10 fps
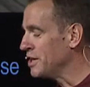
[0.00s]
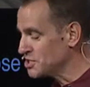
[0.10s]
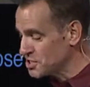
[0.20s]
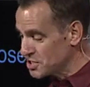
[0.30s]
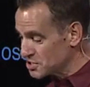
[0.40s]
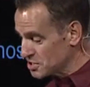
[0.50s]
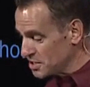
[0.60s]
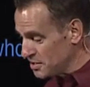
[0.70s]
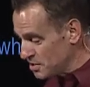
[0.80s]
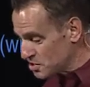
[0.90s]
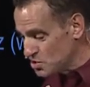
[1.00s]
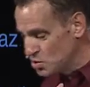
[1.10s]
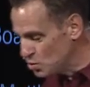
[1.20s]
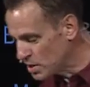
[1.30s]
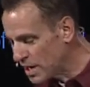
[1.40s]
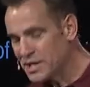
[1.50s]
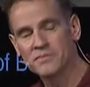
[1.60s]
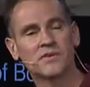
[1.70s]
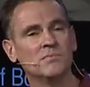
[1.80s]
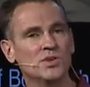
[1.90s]
he says, in this new kind
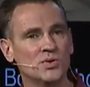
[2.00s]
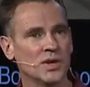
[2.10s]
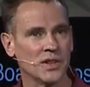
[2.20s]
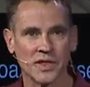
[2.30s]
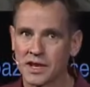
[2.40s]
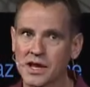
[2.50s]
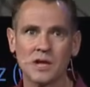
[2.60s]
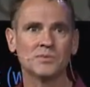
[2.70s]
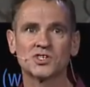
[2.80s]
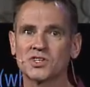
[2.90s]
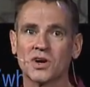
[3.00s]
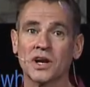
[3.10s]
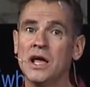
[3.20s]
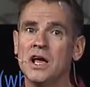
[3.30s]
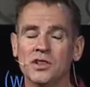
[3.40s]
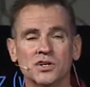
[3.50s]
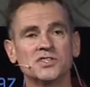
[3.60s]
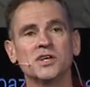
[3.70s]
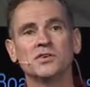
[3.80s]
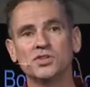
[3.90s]
of community that he came to start, there's
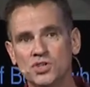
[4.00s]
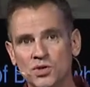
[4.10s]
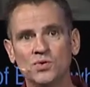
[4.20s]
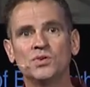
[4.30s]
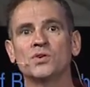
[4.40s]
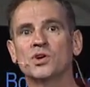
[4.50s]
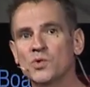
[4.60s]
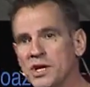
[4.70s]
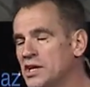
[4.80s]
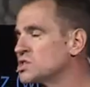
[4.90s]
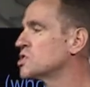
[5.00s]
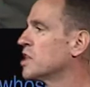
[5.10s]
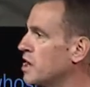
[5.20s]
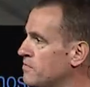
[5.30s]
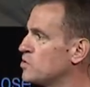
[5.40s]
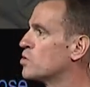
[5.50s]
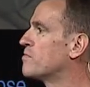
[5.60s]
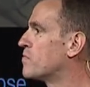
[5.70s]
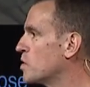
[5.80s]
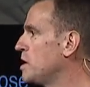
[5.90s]
neither Jew nor Greek, slave nor
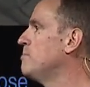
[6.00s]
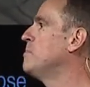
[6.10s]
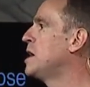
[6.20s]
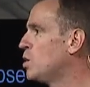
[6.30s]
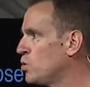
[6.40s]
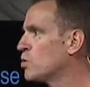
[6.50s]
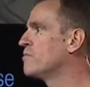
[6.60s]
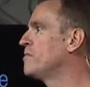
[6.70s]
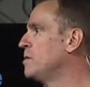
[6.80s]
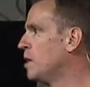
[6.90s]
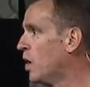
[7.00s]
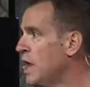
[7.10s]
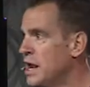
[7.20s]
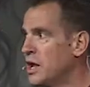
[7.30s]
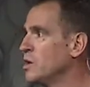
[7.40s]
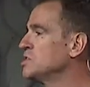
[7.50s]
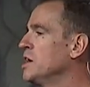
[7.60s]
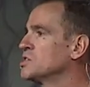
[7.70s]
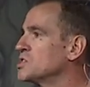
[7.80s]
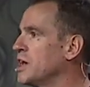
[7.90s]
free, male nor female. Now, he's
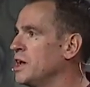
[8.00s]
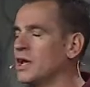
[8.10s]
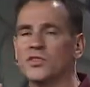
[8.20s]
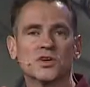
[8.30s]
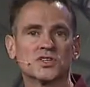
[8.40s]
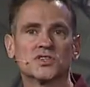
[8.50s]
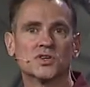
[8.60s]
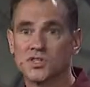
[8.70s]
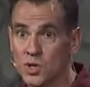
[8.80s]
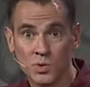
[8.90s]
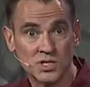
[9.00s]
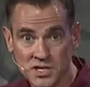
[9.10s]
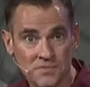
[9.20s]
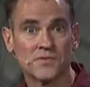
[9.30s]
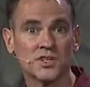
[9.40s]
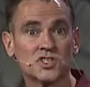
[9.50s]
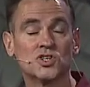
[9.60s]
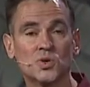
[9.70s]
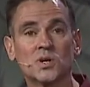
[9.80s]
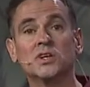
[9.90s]
not saying there's no difference
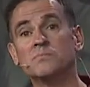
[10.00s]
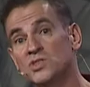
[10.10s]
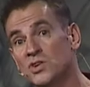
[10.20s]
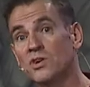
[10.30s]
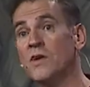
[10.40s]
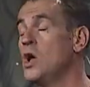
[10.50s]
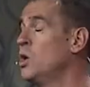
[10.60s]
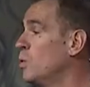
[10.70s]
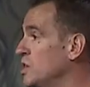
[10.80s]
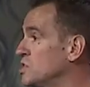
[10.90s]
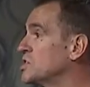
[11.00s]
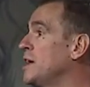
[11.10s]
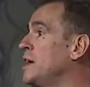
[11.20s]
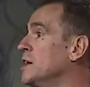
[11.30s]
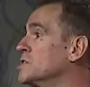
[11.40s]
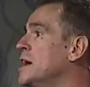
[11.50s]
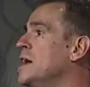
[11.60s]
that you can observe. What he's saying is